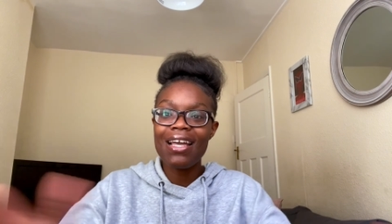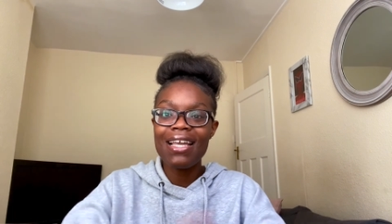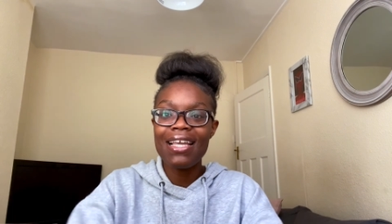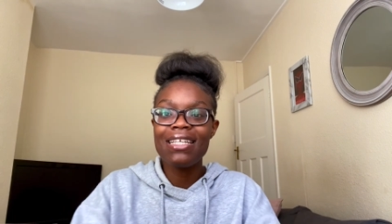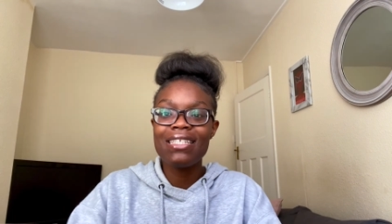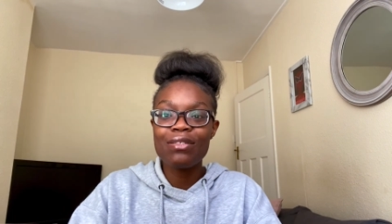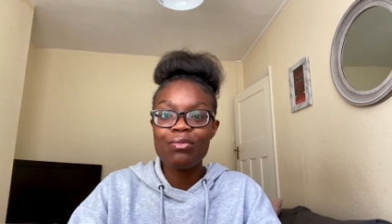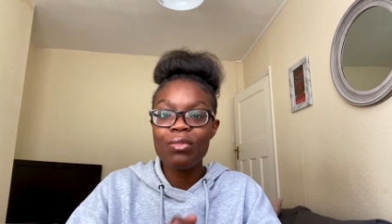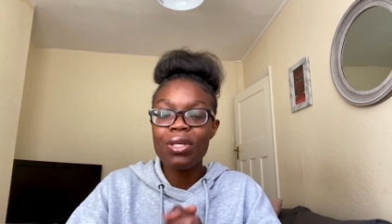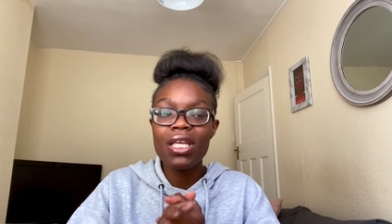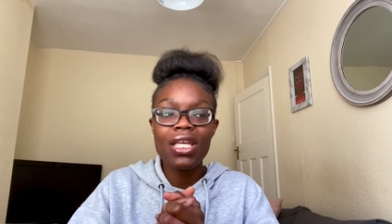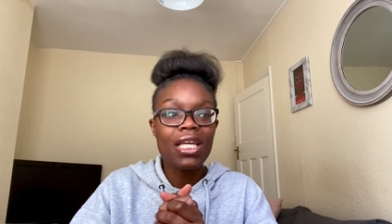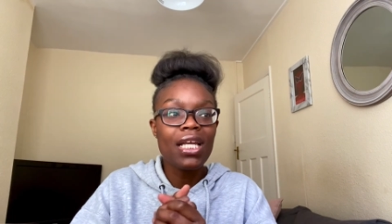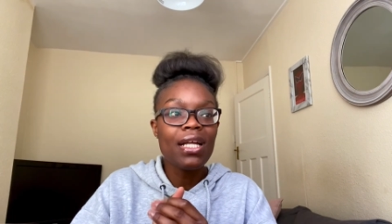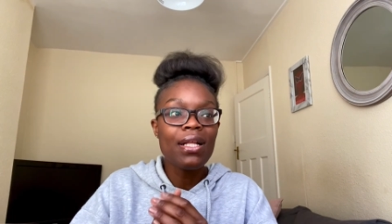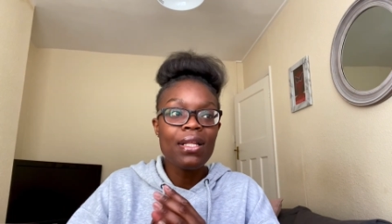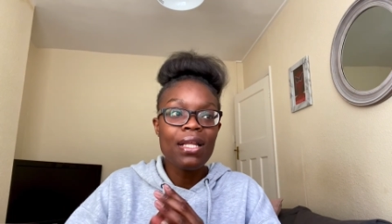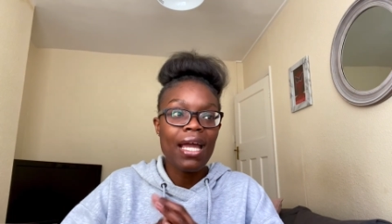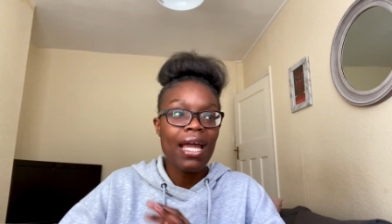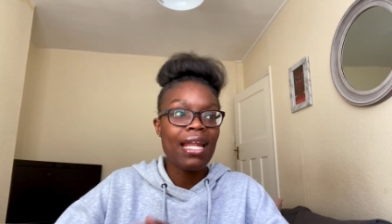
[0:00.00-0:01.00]
It's me,
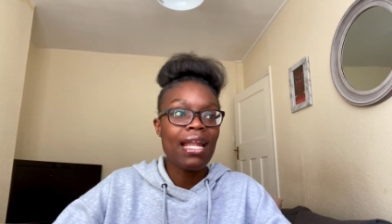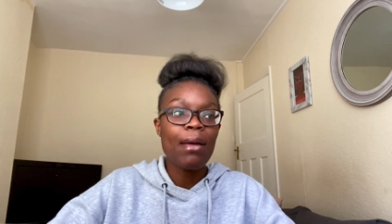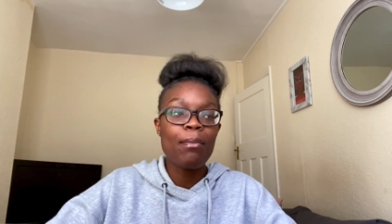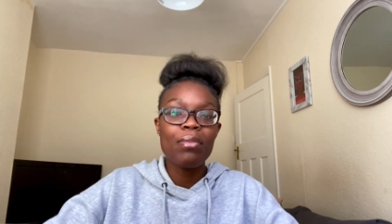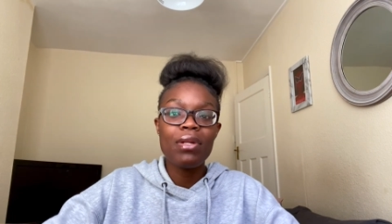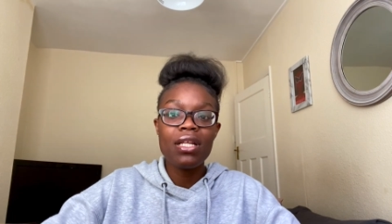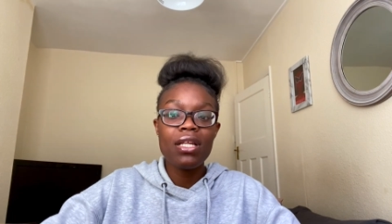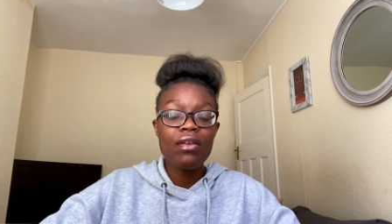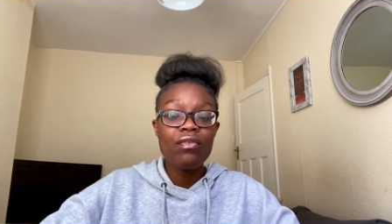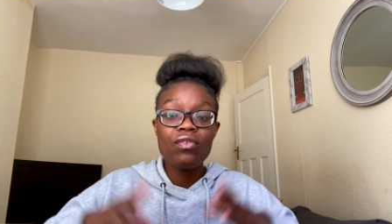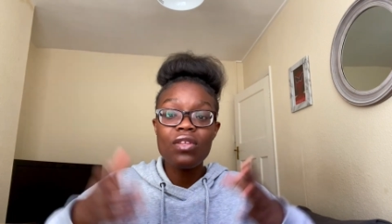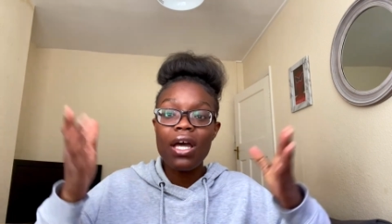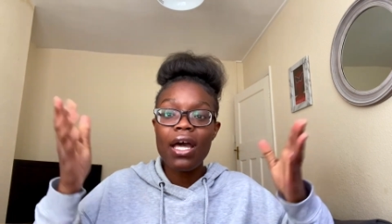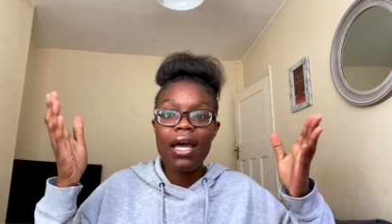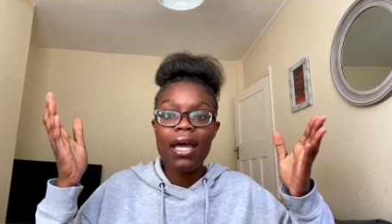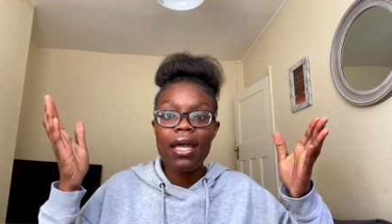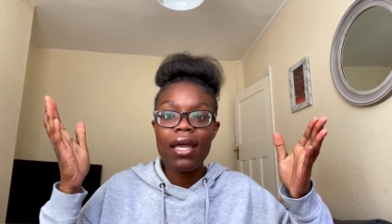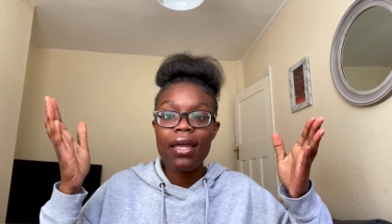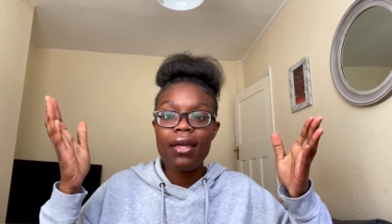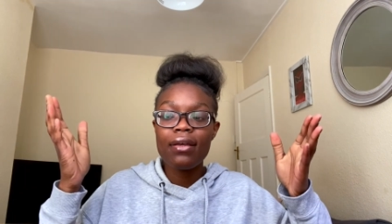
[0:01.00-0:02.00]
and I believe
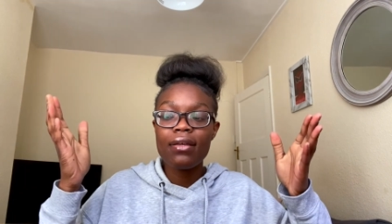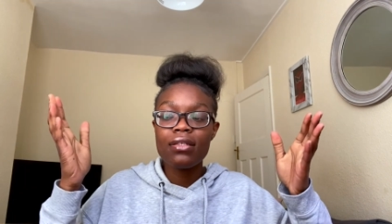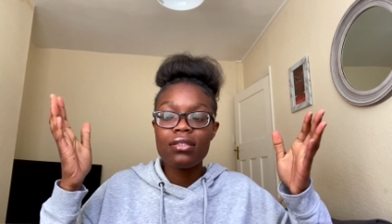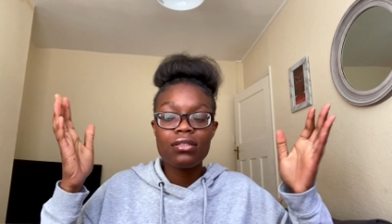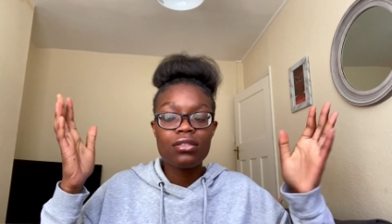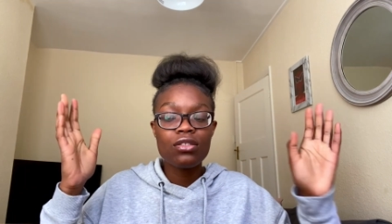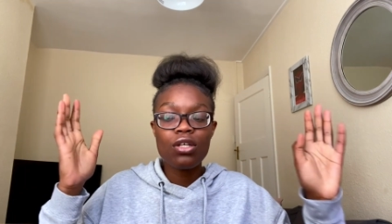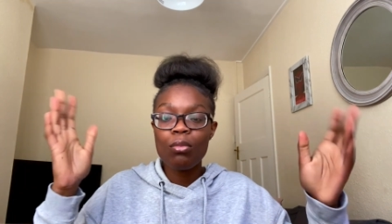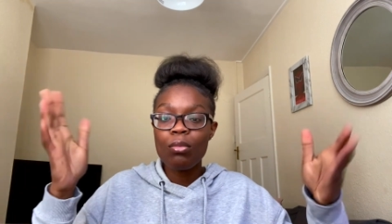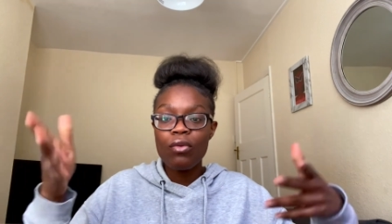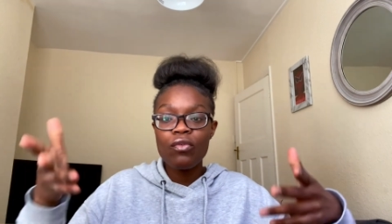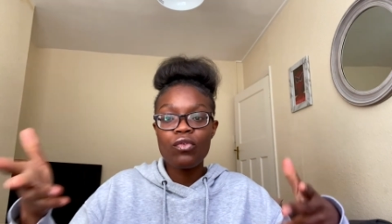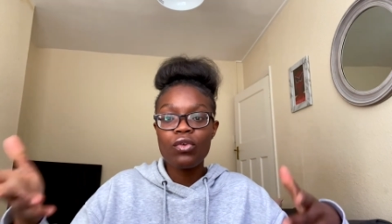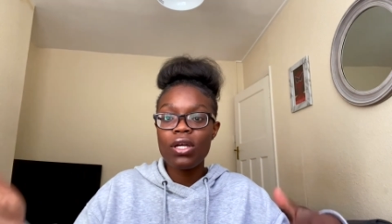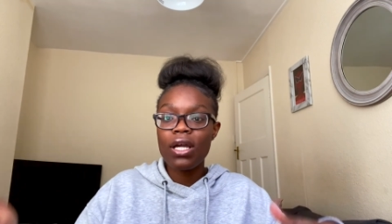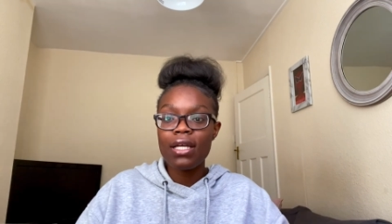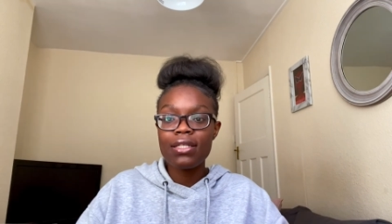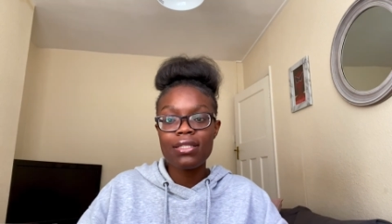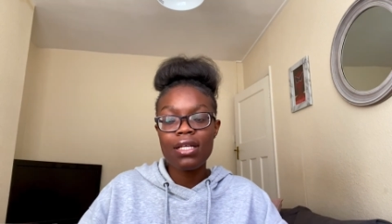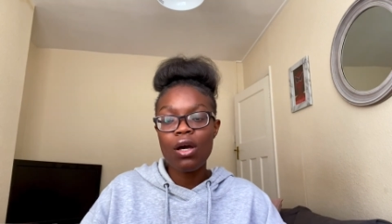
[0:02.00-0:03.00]
that some of you
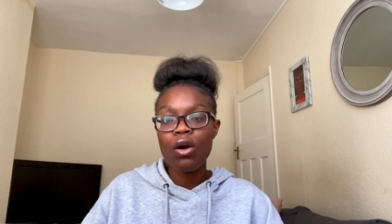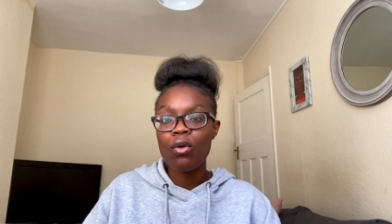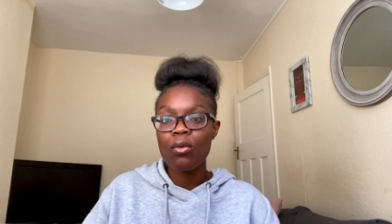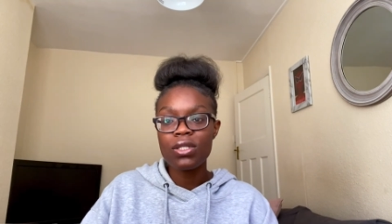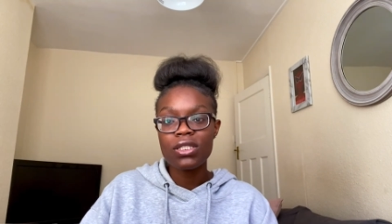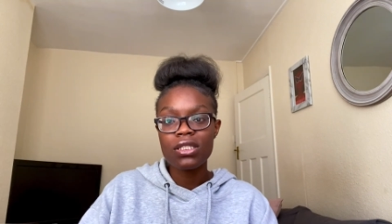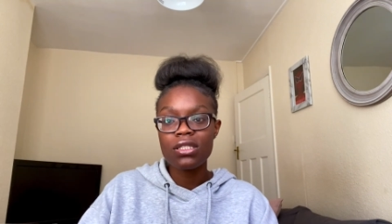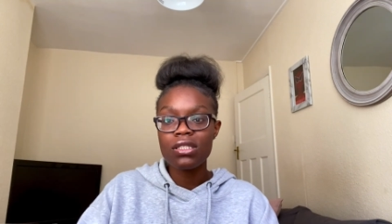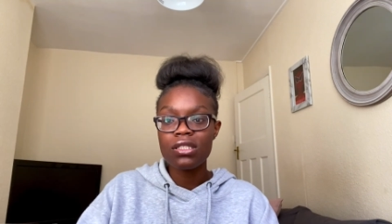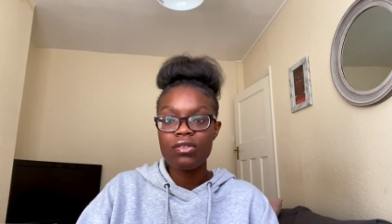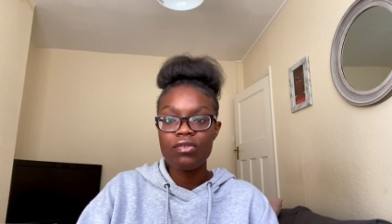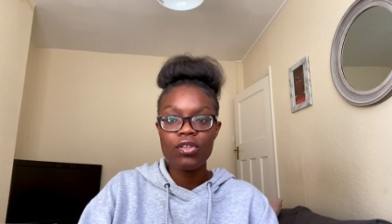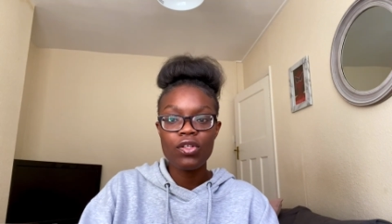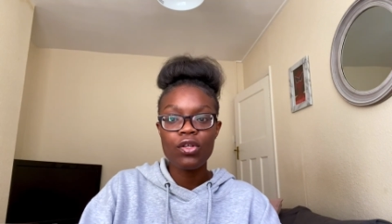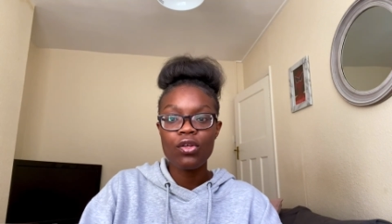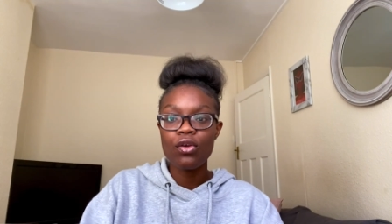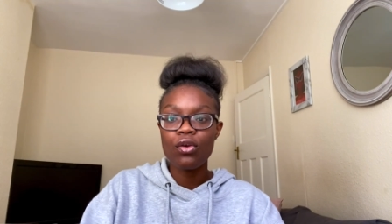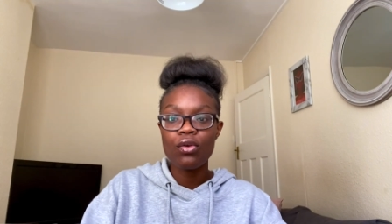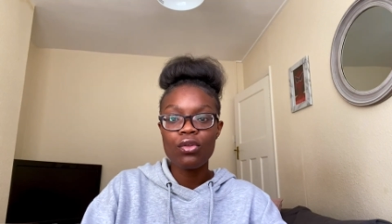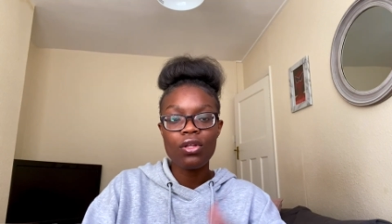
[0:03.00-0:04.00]
guys that are watching this
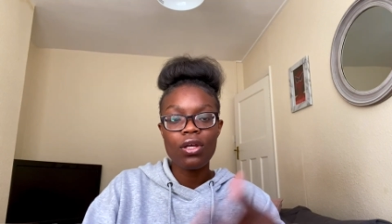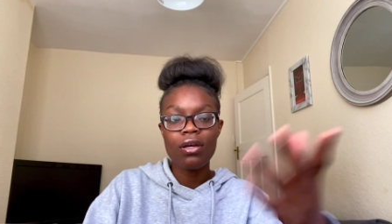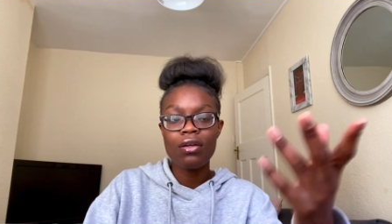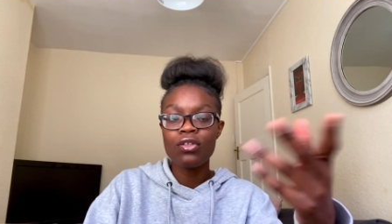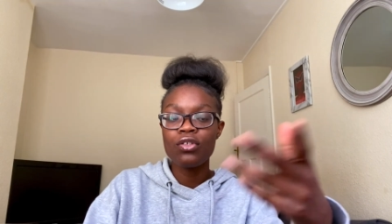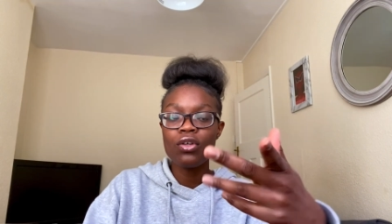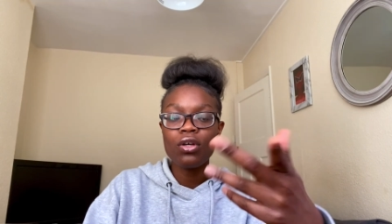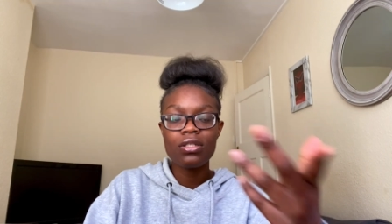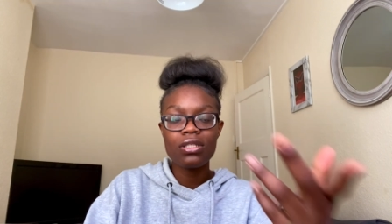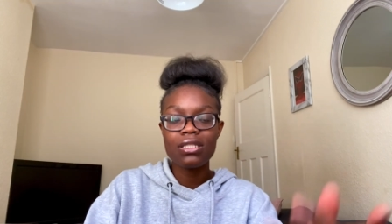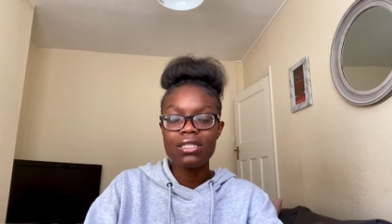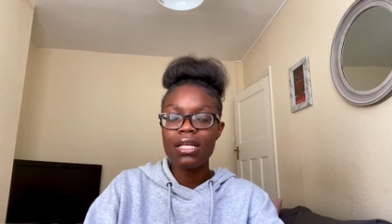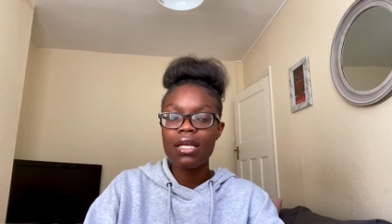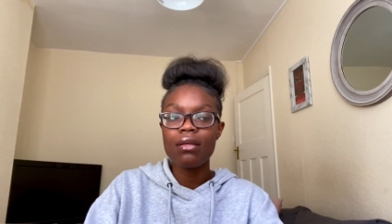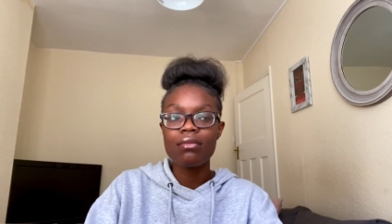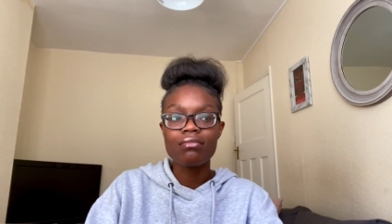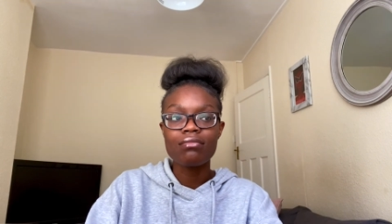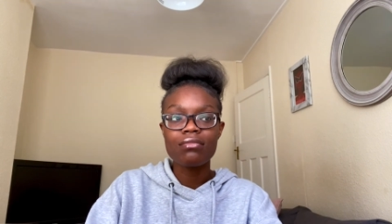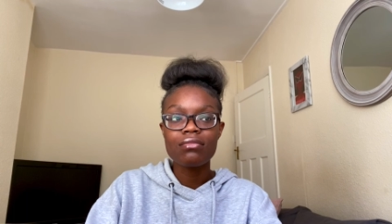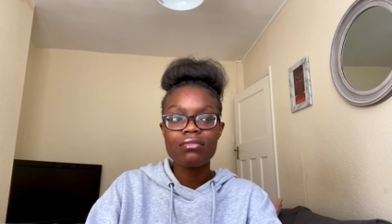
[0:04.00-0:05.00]
video, that you are the
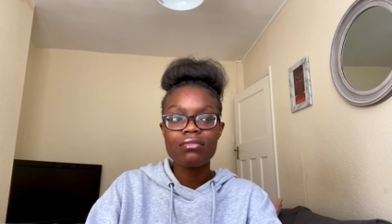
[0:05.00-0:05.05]
same.